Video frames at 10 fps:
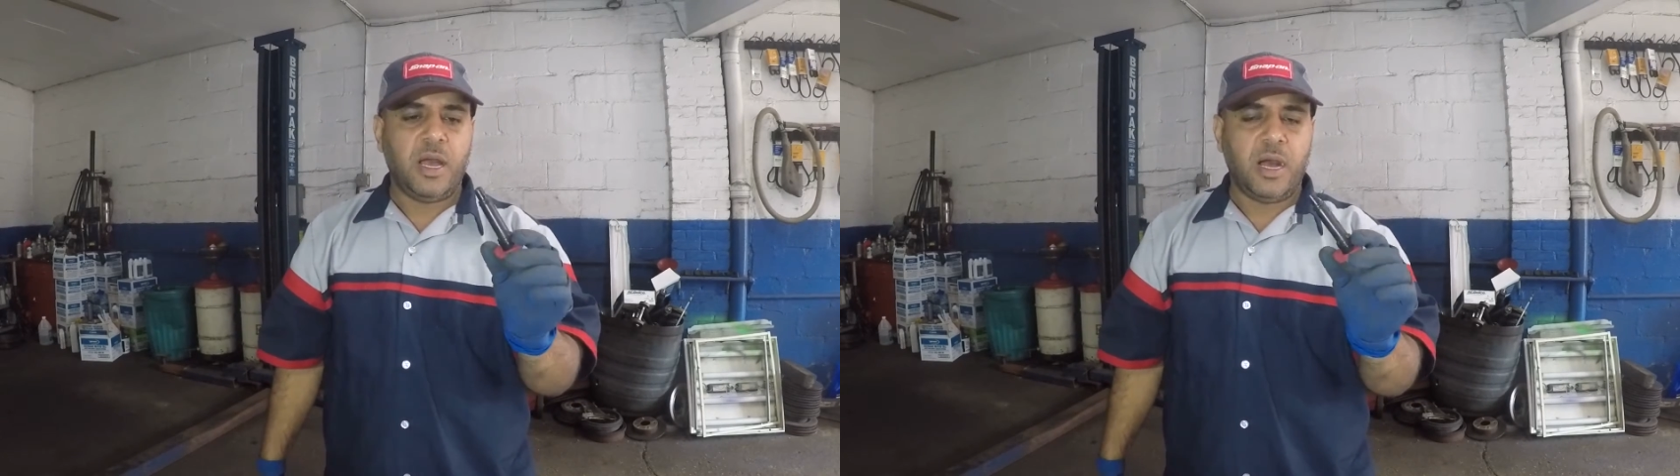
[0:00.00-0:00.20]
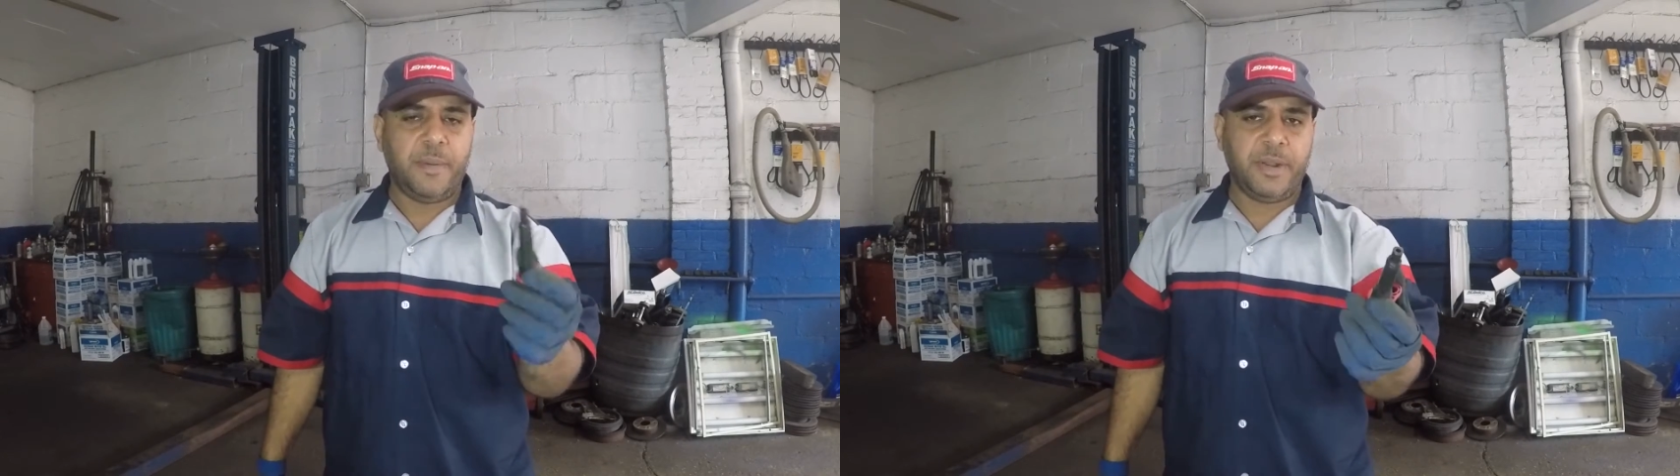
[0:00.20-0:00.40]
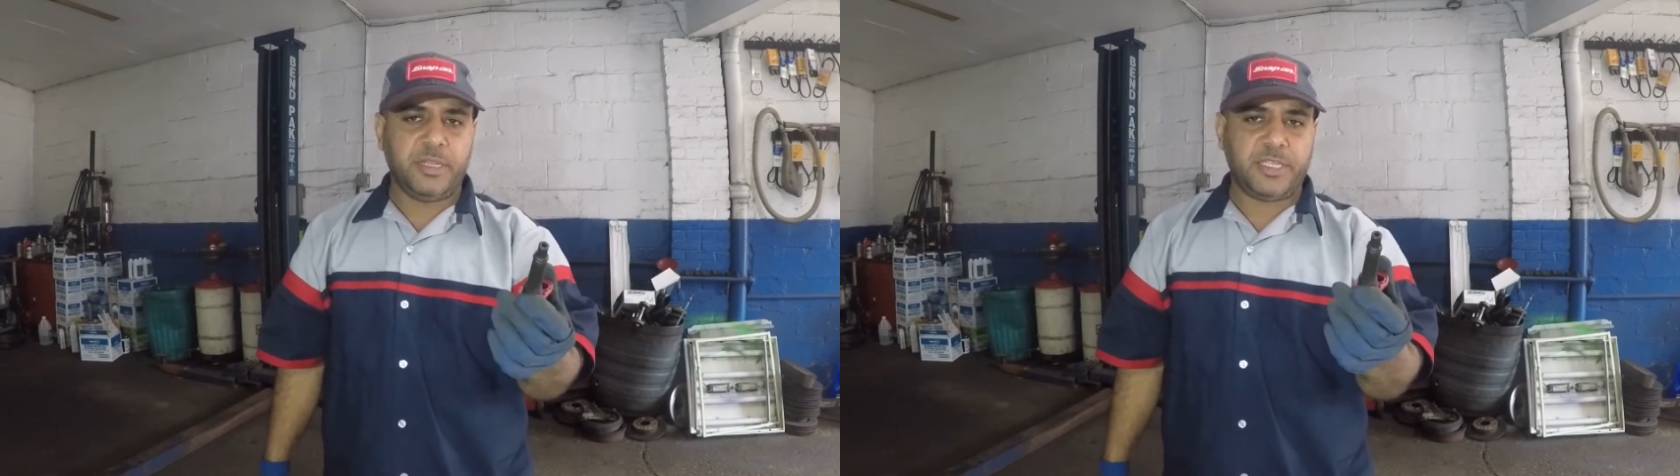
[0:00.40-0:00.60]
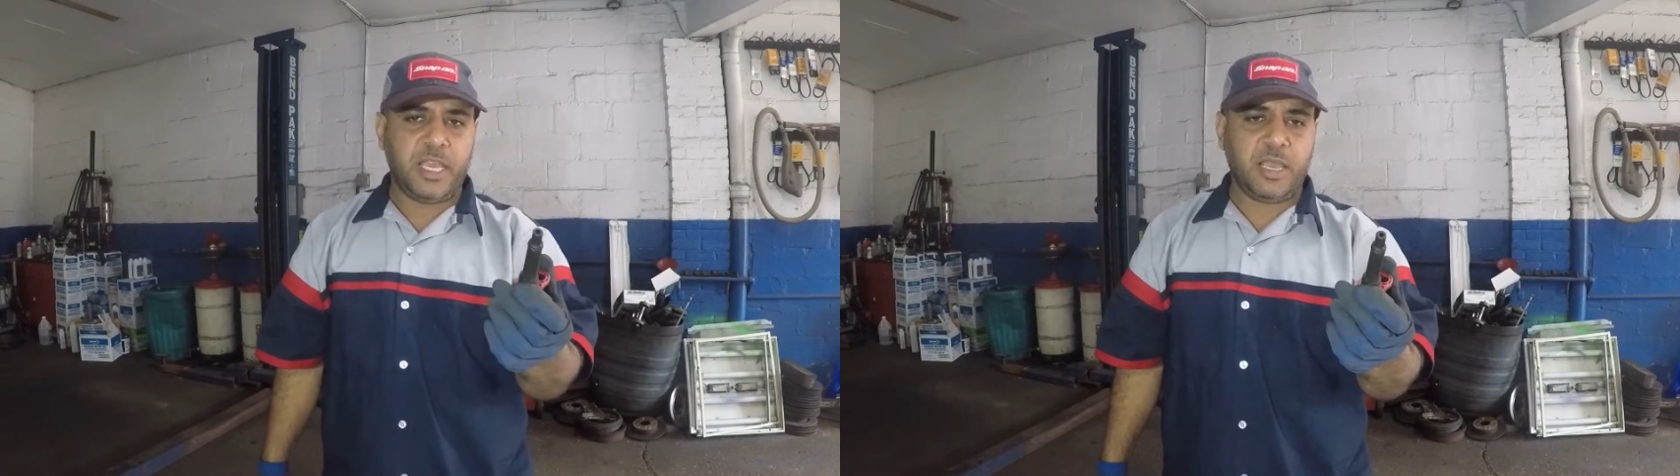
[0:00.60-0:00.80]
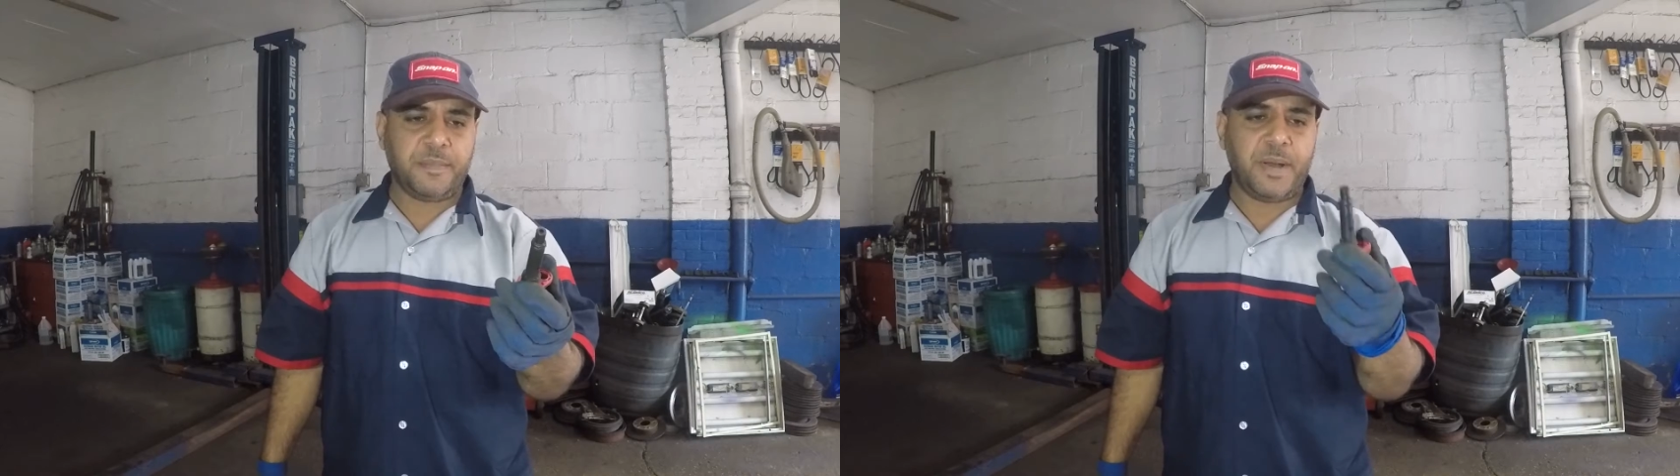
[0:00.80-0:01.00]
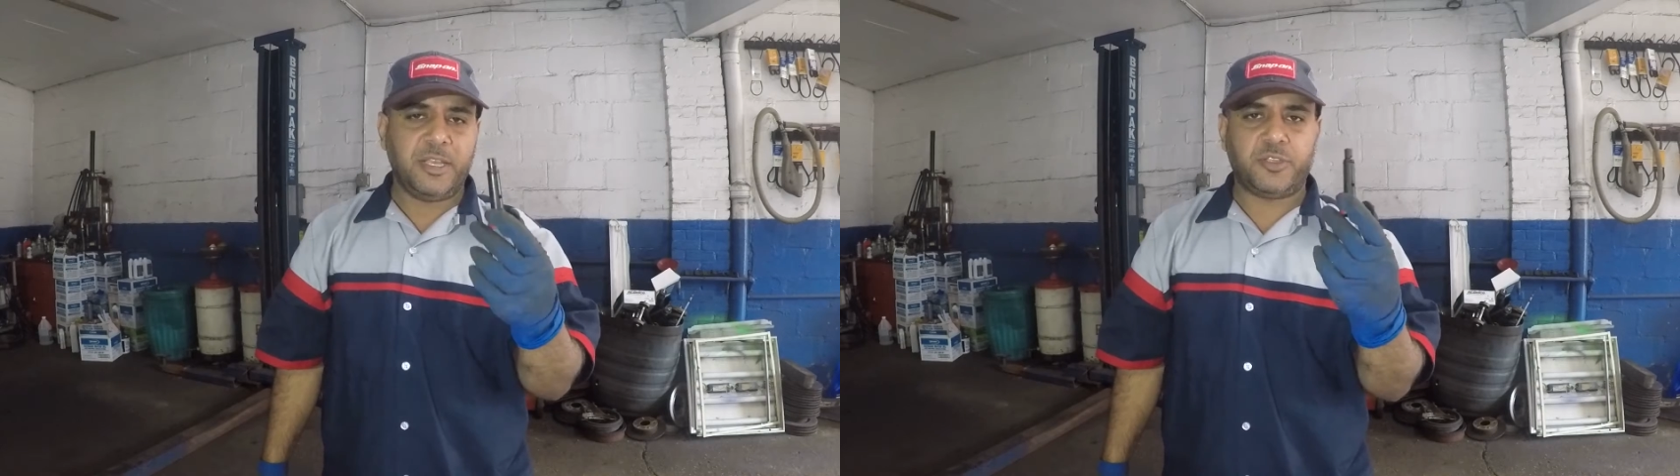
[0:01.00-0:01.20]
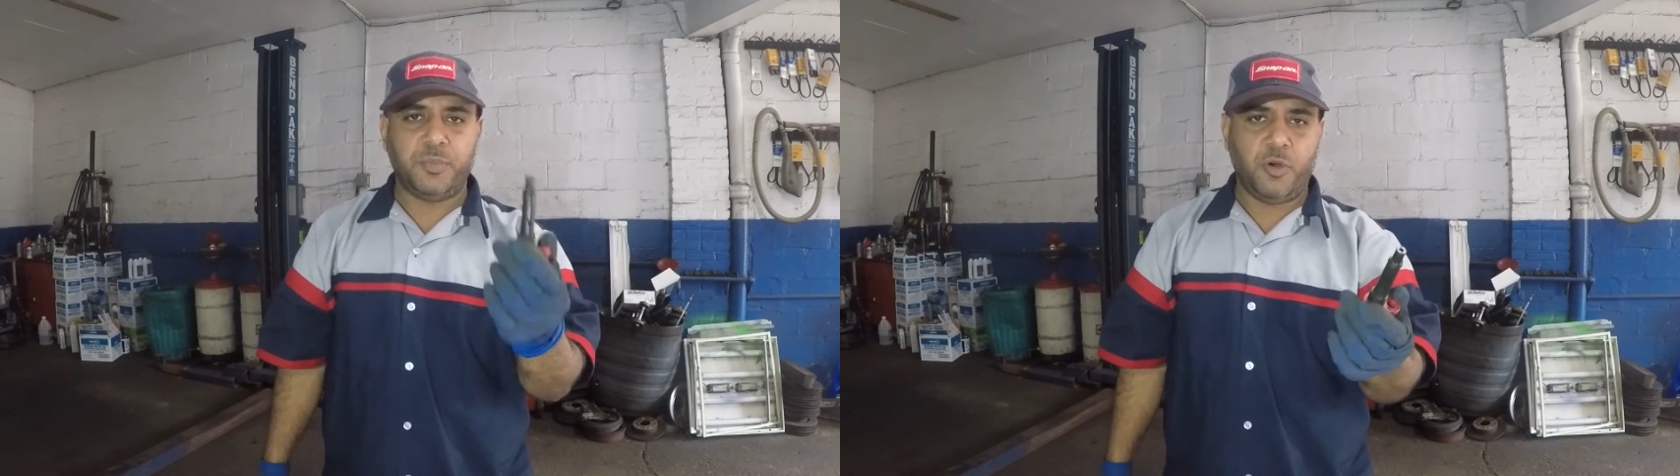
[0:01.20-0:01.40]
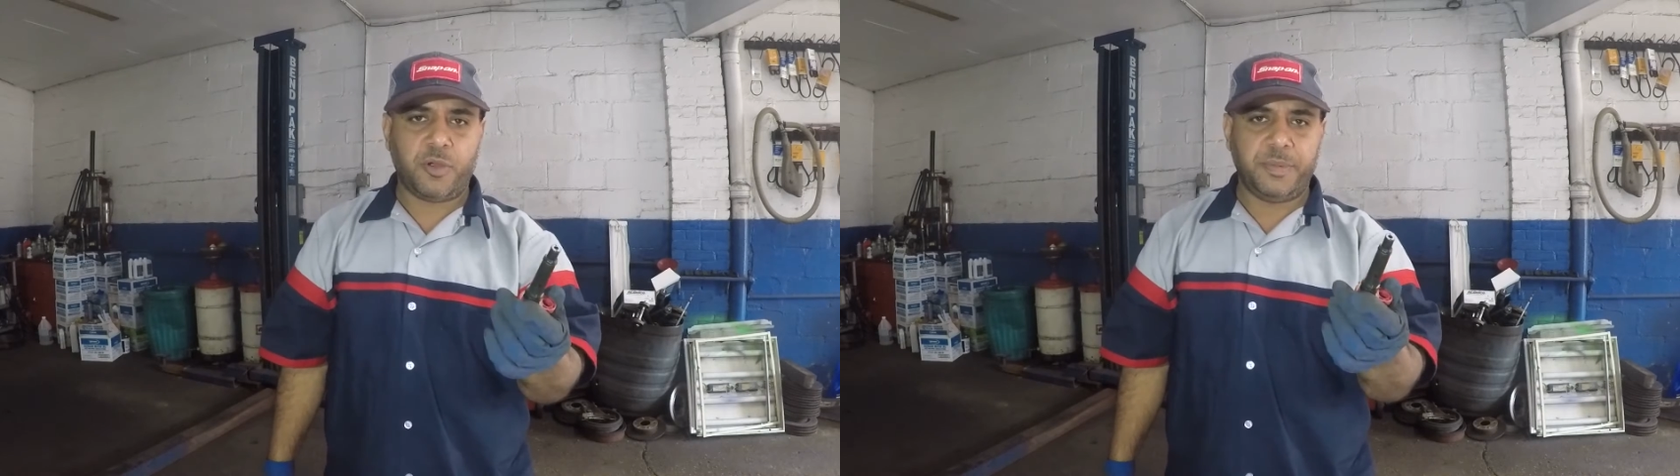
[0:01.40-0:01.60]
I'm going to take my
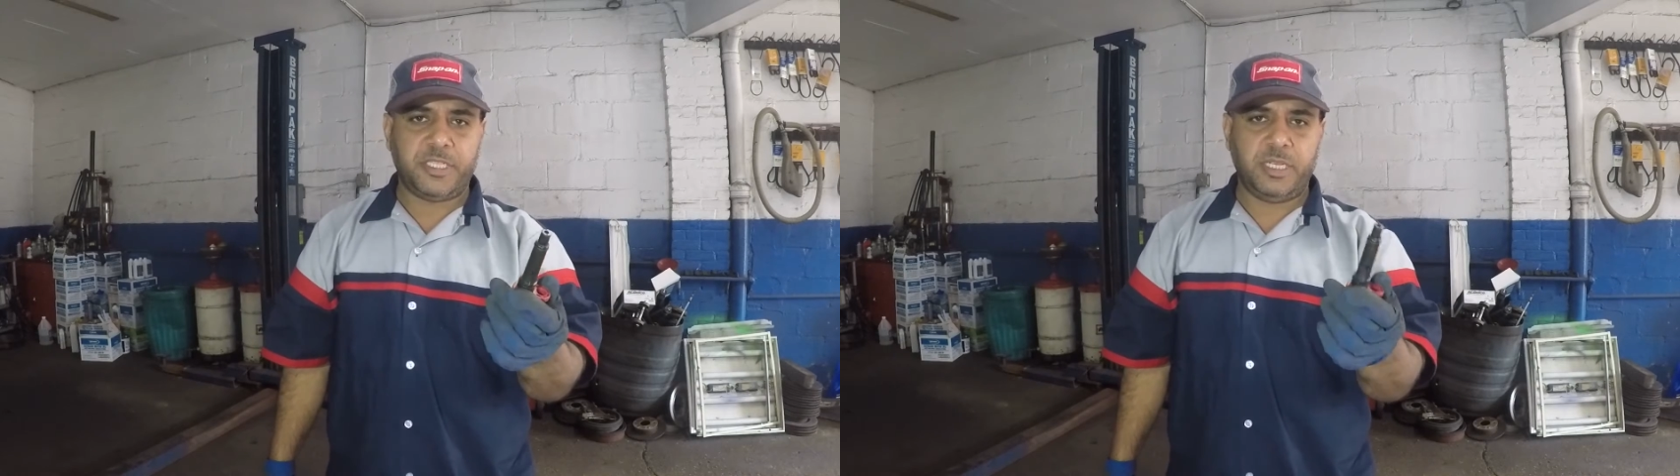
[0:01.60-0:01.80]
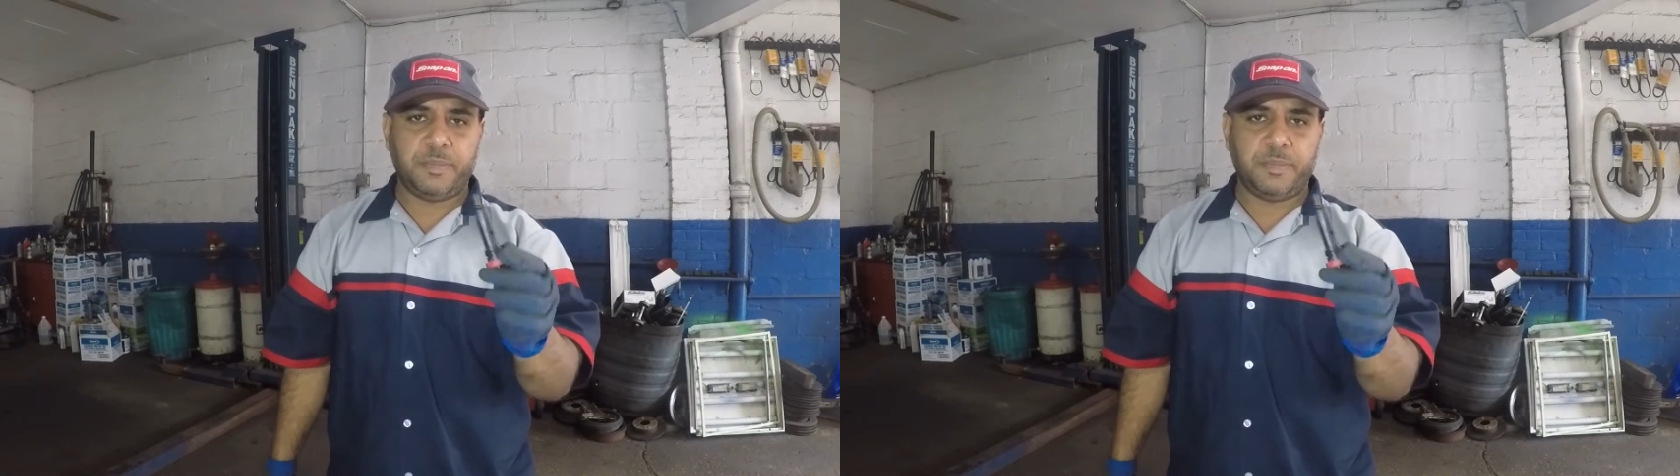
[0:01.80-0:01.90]
smoke machine,